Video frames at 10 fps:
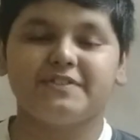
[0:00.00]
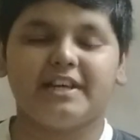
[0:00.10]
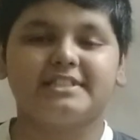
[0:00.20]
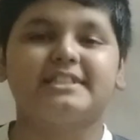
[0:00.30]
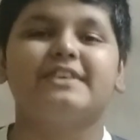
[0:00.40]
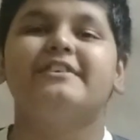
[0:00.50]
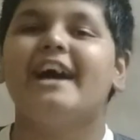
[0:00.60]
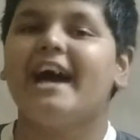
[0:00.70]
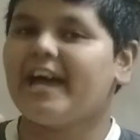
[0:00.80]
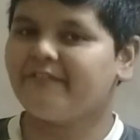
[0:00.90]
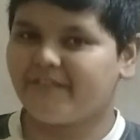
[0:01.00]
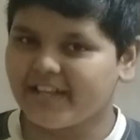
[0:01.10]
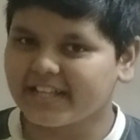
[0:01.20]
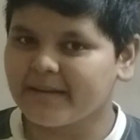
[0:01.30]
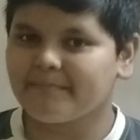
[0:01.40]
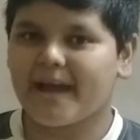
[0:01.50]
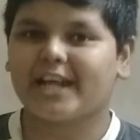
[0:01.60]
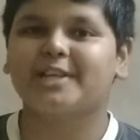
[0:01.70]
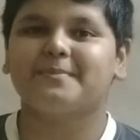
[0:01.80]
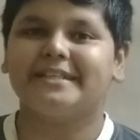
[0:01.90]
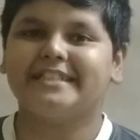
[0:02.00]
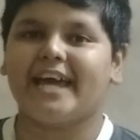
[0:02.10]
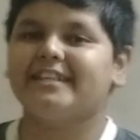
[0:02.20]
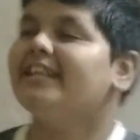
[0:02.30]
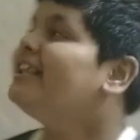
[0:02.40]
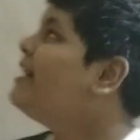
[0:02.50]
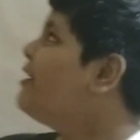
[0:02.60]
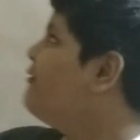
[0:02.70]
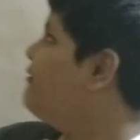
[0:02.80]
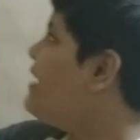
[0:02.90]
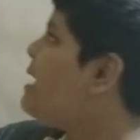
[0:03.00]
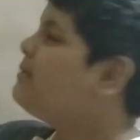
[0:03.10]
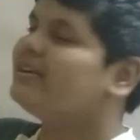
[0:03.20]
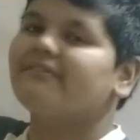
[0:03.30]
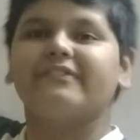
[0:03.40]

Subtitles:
Srivastav and welcome back to my channel Vaibhav